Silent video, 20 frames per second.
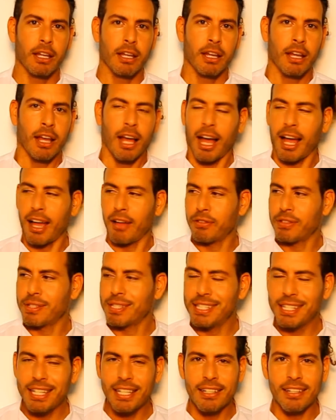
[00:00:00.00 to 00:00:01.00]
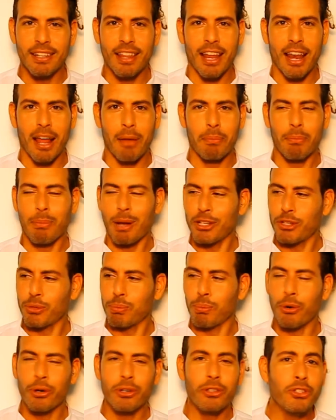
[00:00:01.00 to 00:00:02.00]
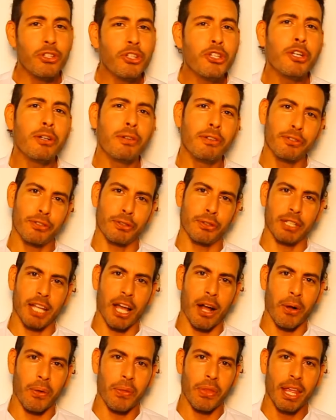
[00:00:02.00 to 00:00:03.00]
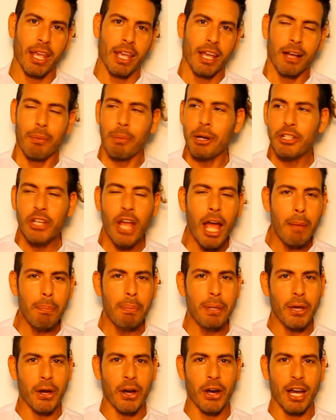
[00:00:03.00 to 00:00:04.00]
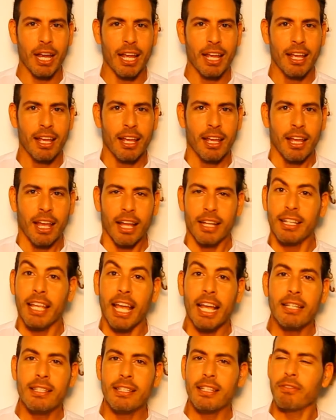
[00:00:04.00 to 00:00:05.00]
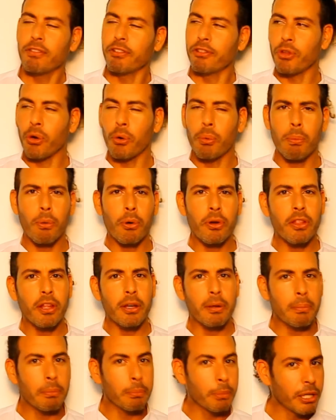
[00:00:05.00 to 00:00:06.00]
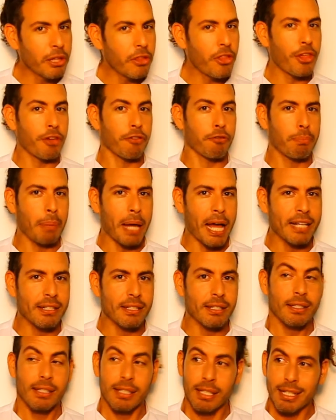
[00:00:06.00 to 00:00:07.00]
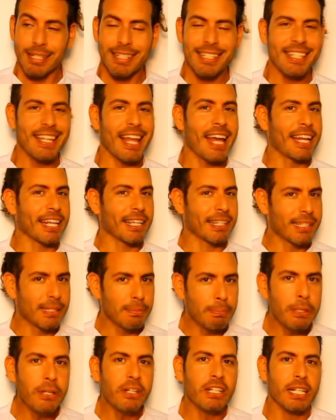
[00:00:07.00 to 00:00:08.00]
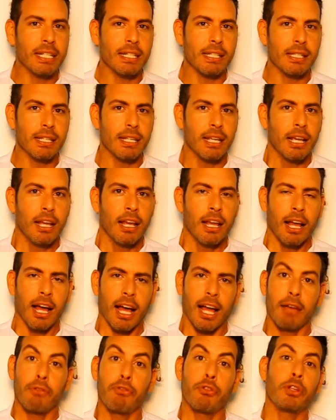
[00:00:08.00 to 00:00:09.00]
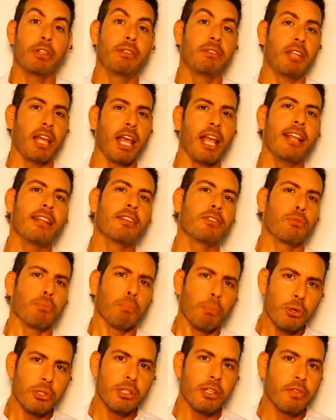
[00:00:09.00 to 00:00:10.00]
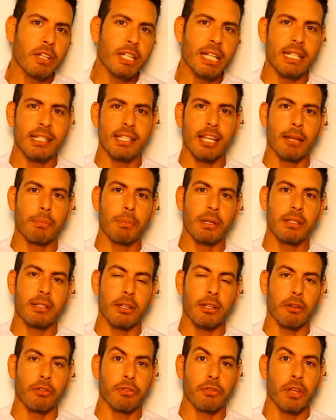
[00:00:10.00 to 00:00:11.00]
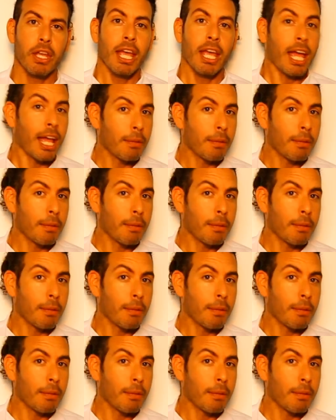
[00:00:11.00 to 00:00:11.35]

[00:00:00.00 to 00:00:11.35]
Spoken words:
I have seen that I'm much more cheerful now. I'm much happier. And yes, even though more than a month have passed since that experience, I have retained most of it inside myself. And